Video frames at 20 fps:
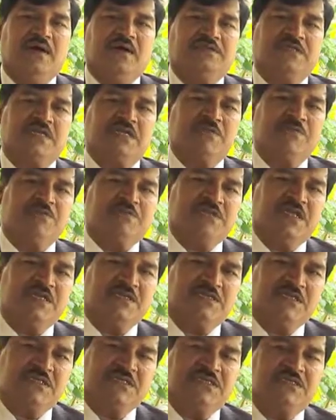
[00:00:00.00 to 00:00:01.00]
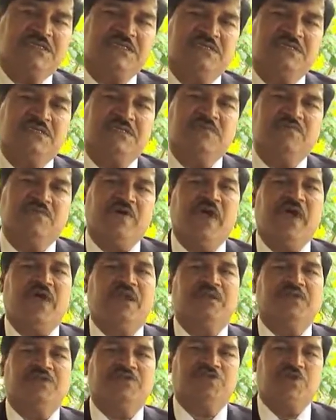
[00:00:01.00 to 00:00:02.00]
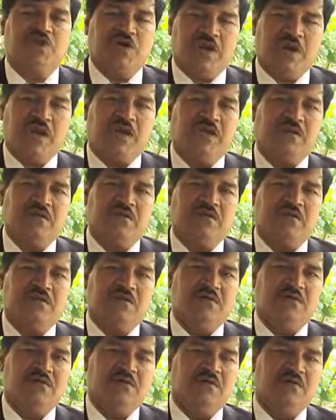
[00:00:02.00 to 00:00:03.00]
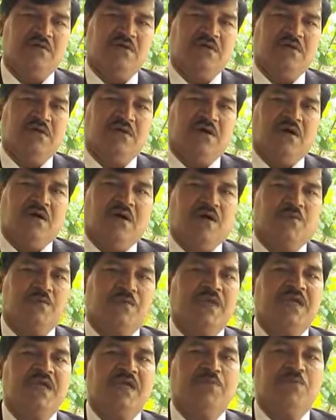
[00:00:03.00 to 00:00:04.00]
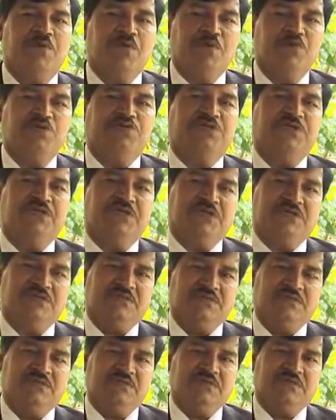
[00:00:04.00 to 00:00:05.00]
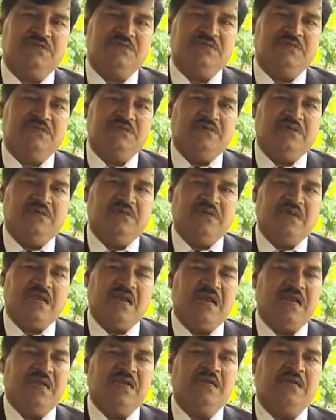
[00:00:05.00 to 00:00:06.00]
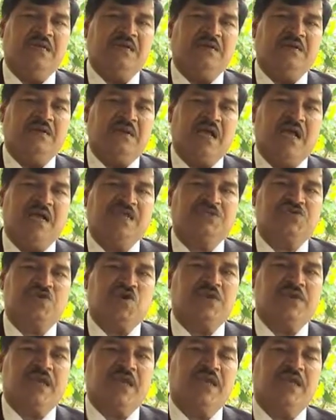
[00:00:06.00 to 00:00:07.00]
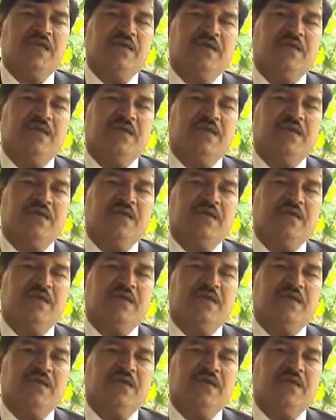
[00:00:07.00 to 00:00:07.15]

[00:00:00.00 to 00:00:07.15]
circumstances where children are being abused, and I started